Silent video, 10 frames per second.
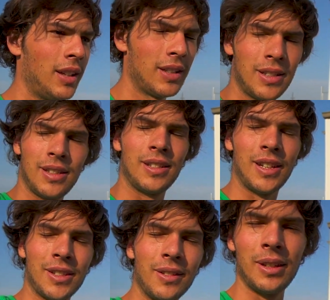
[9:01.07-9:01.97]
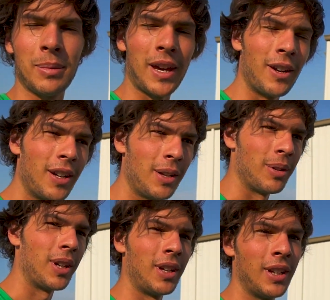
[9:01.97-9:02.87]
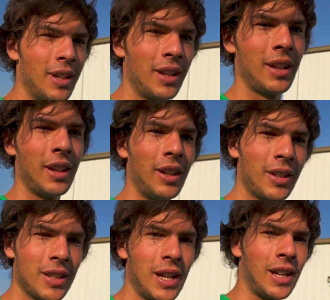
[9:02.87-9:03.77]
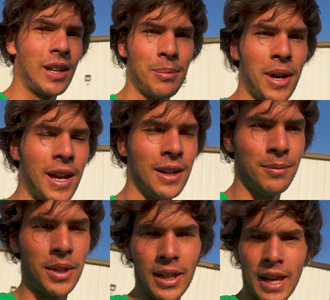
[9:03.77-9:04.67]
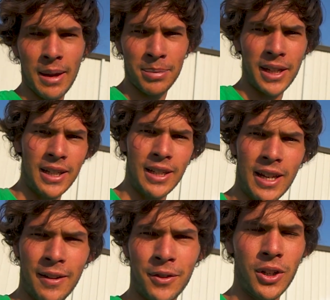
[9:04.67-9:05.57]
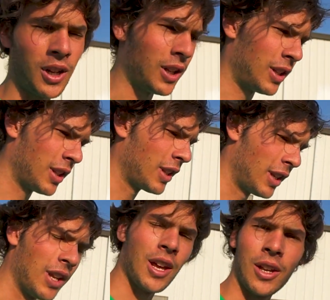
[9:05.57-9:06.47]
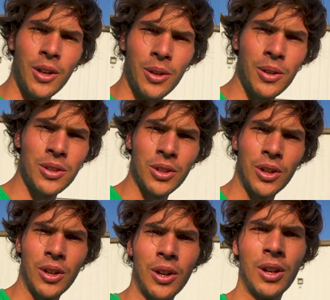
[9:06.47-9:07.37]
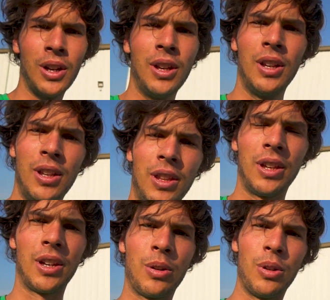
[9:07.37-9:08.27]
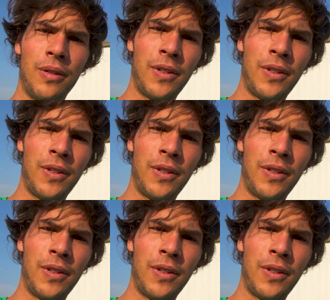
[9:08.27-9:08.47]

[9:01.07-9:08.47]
it doesn't really matter anyway. It looks like it might have been that plate after all, and not a hose or the coolant